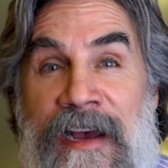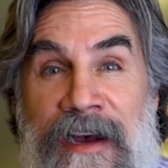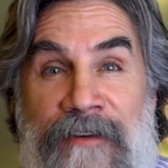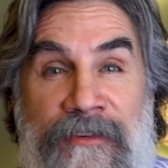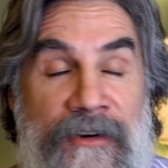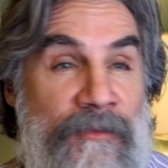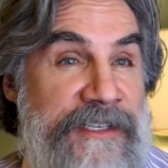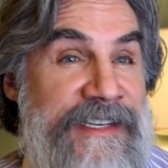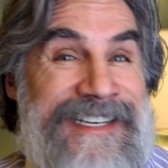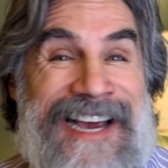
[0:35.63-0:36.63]
uh, for
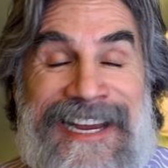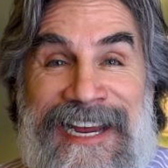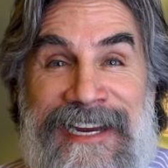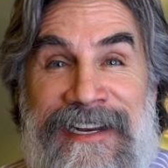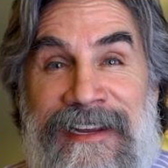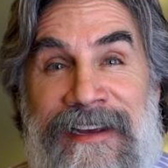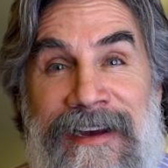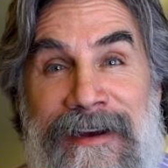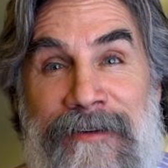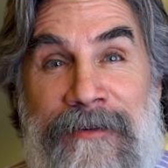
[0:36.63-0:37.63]
almost a decade, uh,